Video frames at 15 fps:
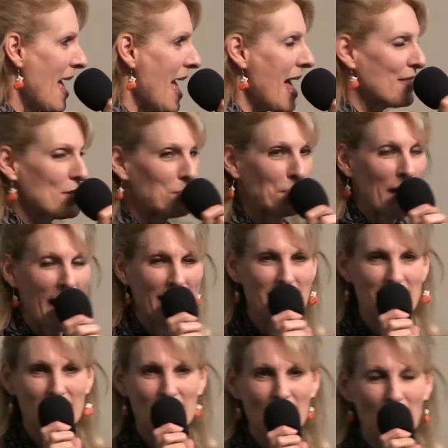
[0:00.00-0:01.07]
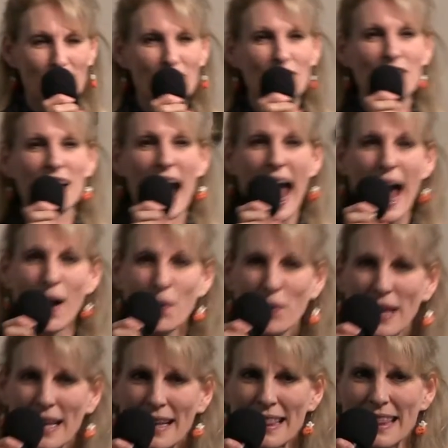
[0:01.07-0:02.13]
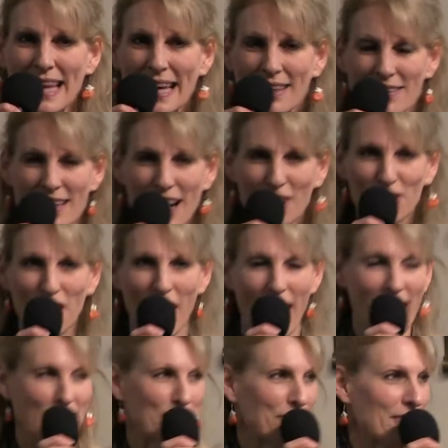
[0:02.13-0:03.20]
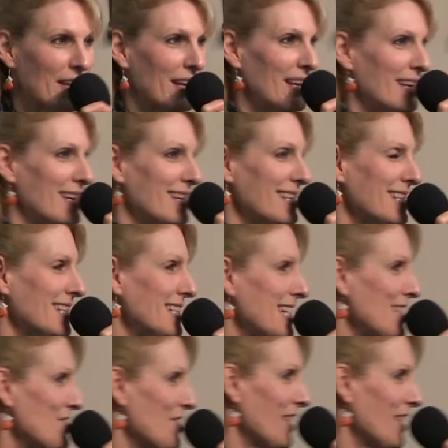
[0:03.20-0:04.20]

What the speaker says: and the practice of allowing things in our life to teach